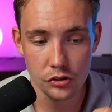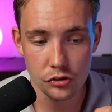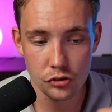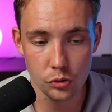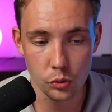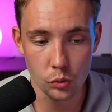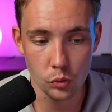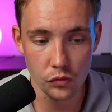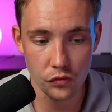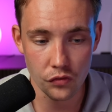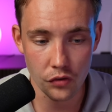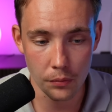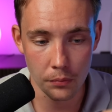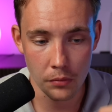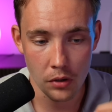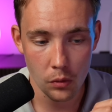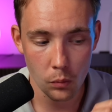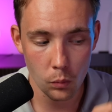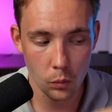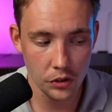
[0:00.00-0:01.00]
tool from
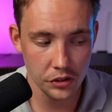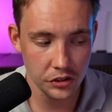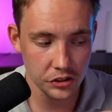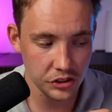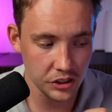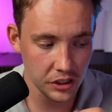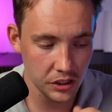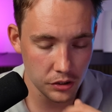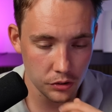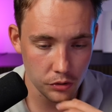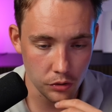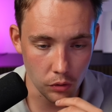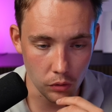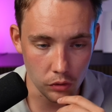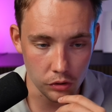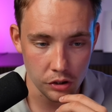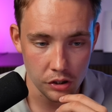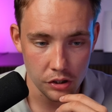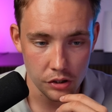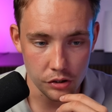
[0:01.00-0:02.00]
Wondershare
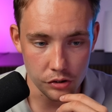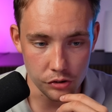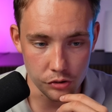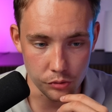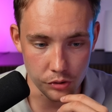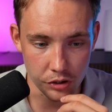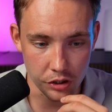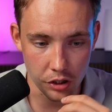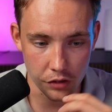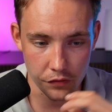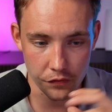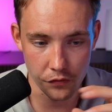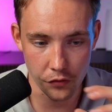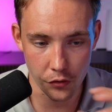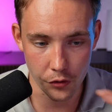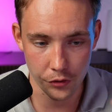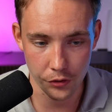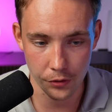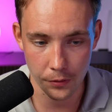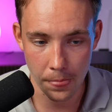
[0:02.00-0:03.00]
called
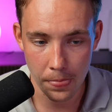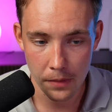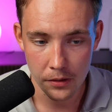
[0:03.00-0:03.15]
UniConverter.